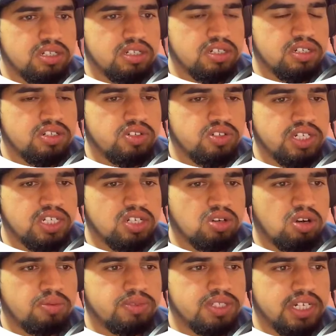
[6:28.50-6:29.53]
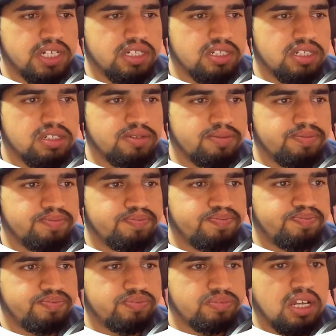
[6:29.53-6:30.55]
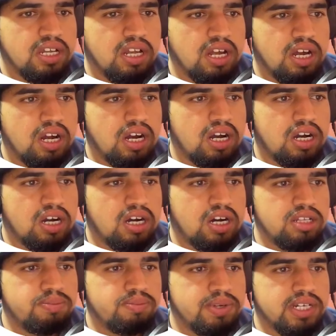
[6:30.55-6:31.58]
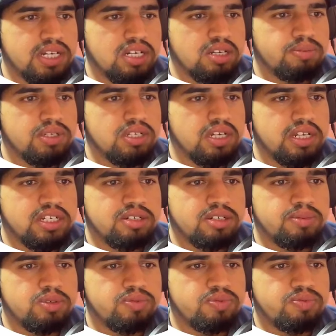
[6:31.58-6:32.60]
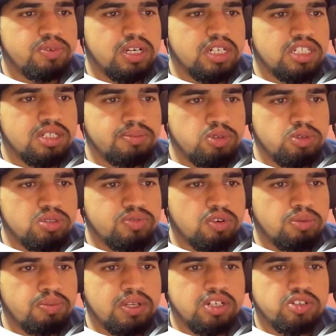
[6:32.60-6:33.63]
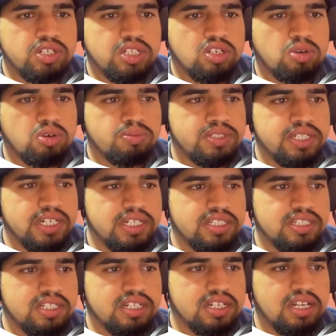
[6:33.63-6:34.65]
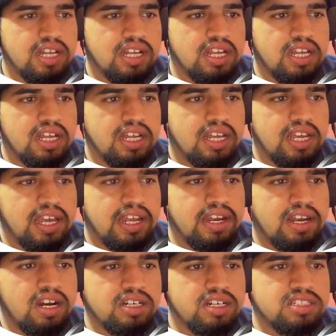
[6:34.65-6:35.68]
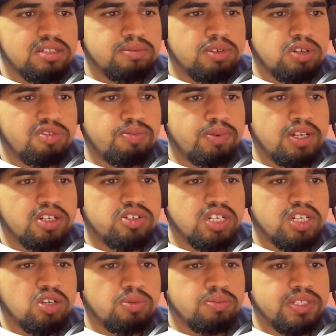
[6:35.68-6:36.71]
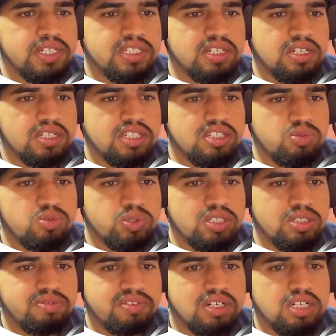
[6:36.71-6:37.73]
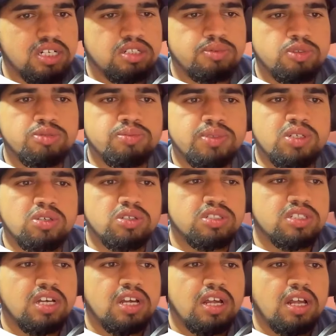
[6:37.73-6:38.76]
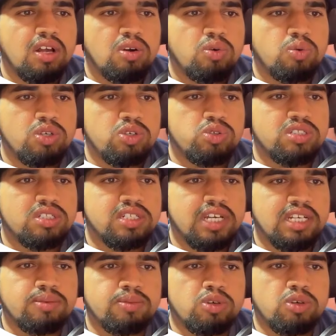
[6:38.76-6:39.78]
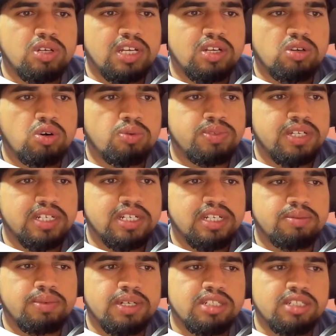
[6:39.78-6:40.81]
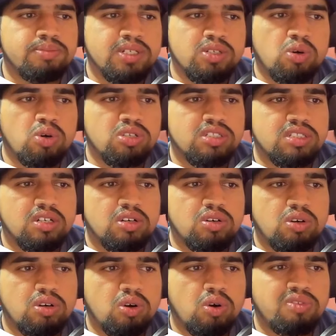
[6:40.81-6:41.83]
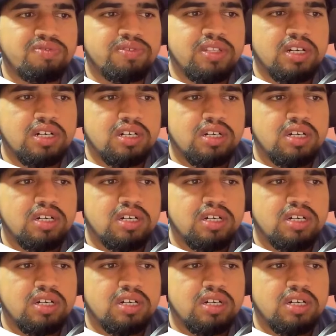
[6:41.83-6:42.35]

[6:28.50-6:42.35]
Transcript: created object. Unpredictable attributes for player created objects, and large number of player created objects, each with different attributes. Because we use Dynamo object database because of the